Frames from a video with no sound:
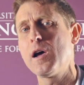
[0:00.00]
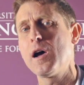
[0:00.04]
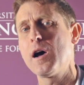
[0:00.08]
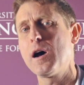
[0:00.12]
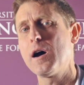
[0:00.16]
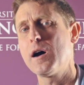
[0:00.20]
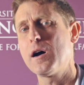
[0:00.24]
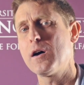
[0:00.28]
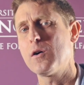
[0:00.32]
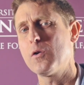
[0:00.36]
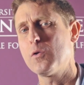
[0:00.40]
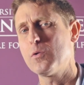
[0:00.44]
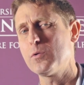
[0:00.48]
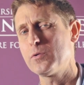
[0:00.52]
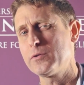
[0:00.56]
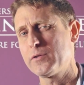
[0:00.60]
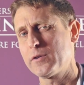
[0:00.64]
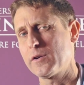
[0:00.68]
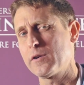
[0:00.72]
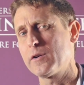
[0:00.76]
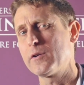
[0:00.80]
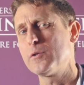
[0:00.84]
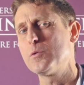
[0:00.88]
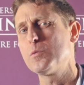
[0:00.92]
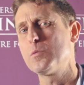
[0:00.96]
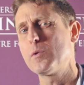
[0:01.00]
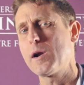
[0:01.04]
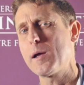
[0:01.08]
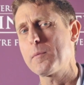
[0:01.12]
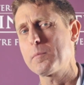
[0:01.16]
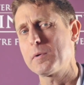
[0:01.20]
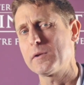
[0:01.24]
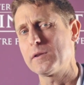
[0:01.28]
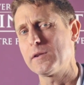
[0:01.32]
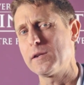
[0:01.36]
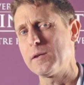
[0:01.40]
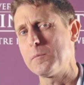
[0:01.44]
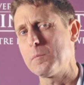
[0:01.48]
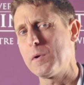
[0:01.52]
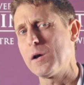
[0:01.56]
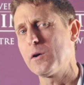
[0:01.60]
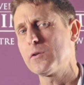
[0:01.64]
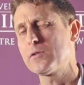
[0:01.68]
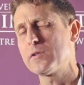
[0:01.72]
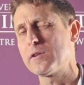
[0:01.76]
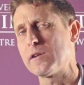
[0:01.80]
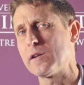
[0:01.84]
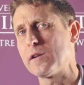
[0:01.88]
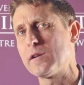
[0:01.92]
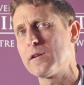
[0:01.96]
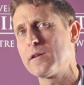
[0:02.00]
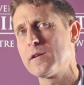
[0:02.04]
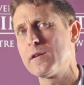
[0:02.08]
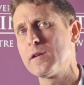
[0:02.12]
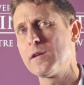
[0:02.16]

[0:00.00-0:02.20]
are also rapidly melting.